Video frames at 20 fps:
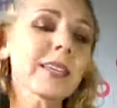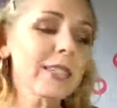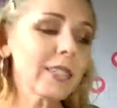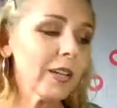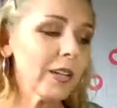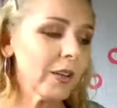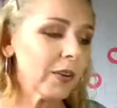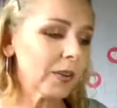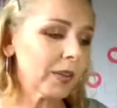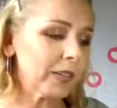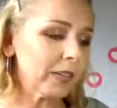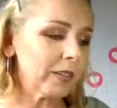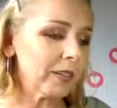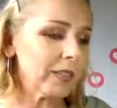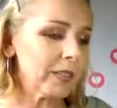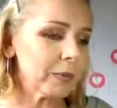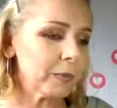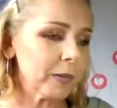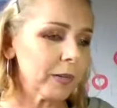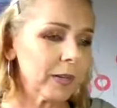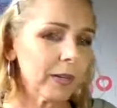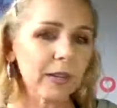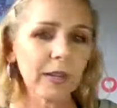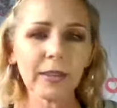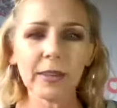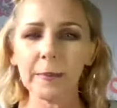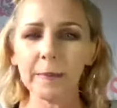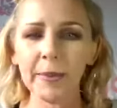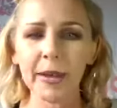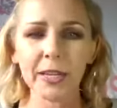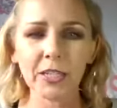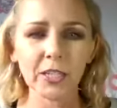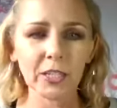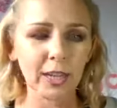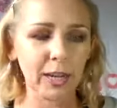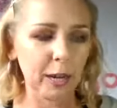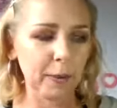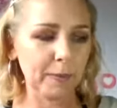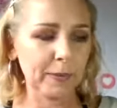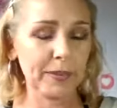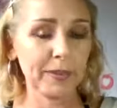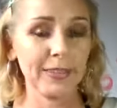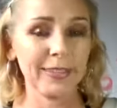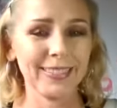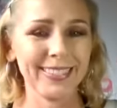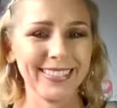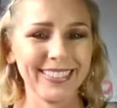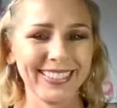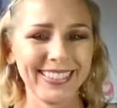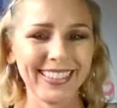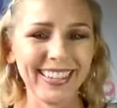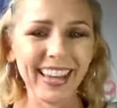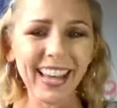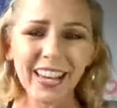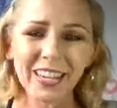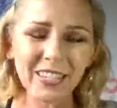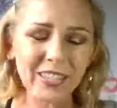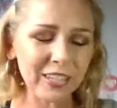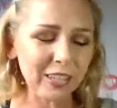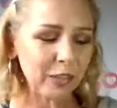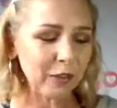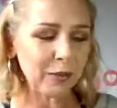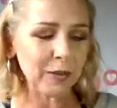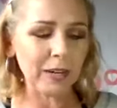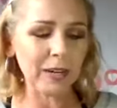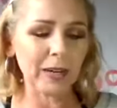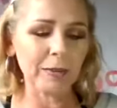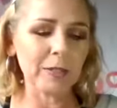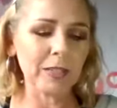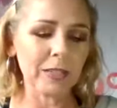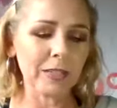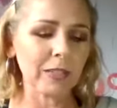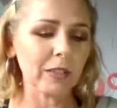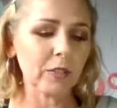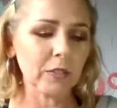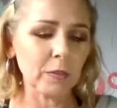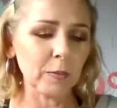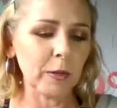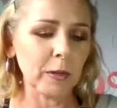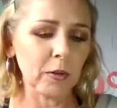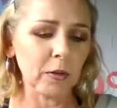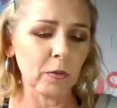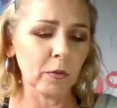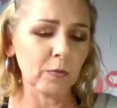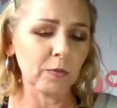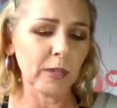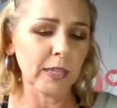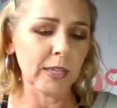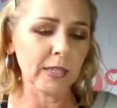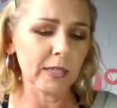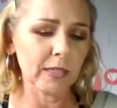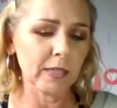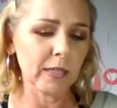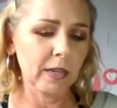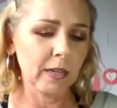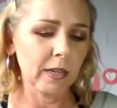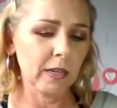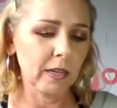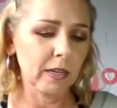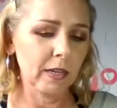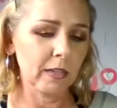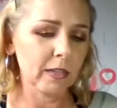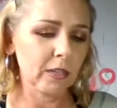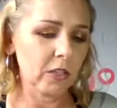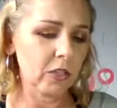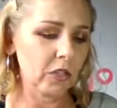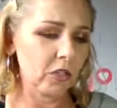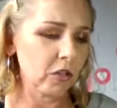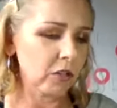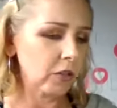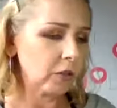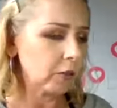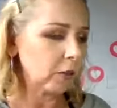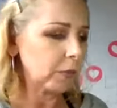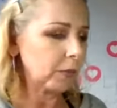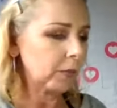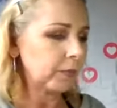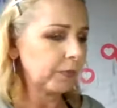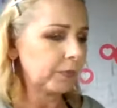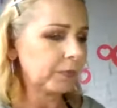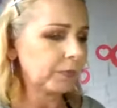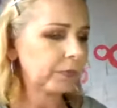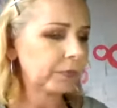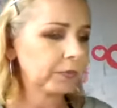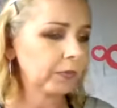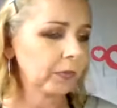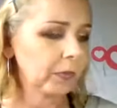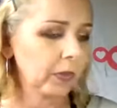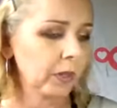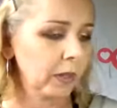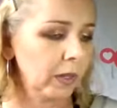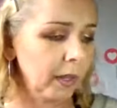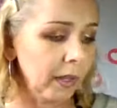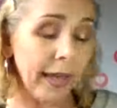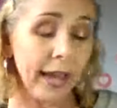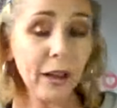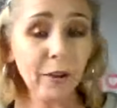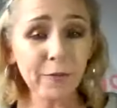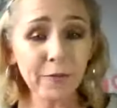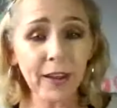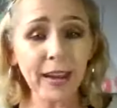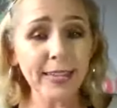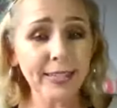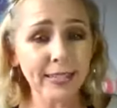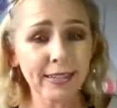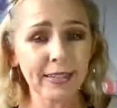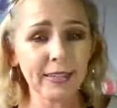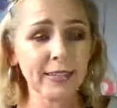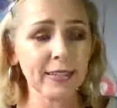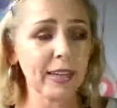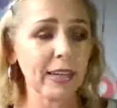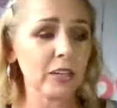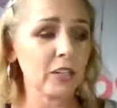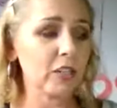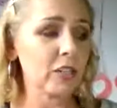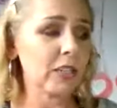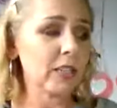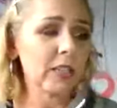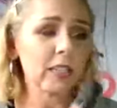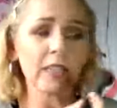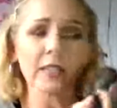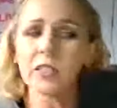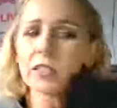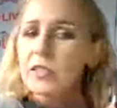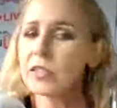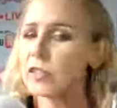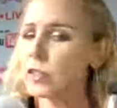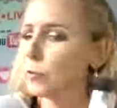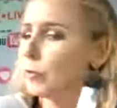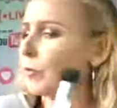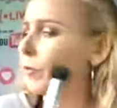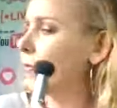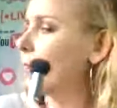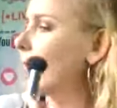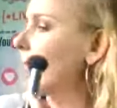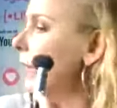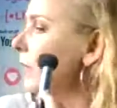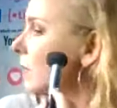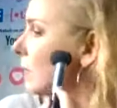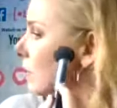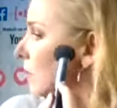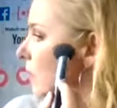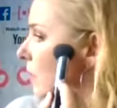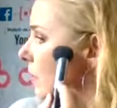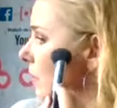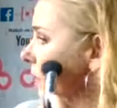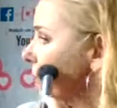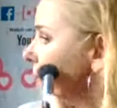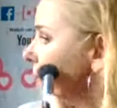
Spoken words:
So here is where the magic happens. Actually, you know what? I'm just going to go do my whole face to show you how fast it is, actually. It's just super fast.